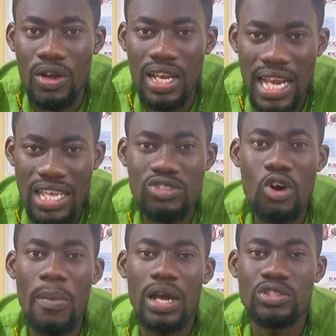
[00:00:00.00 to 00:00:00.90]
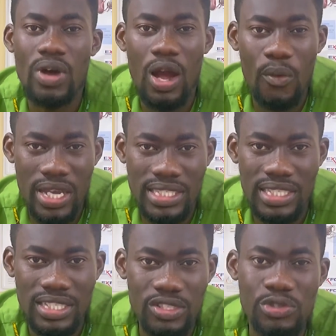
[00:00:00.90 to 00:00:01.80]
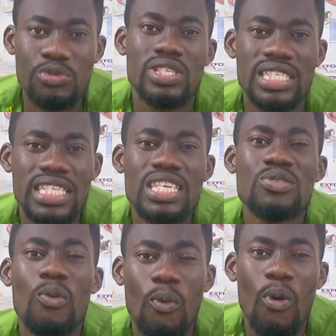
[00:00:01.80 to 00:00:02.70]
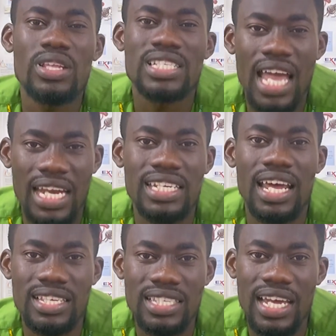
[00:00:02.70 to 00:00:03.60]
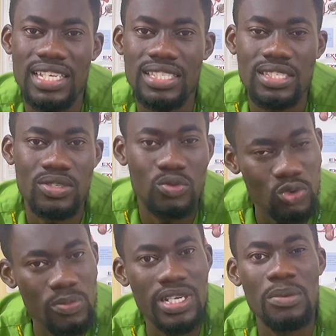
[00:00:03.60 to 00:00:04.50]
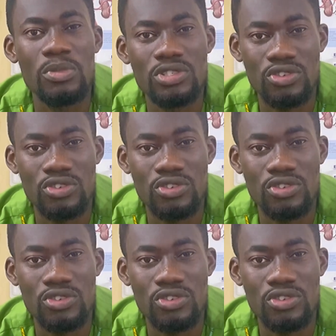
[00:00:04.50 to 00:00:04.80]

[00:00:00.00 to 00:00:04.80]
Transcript: Let's go back to our question to see what cardinal signs will be the most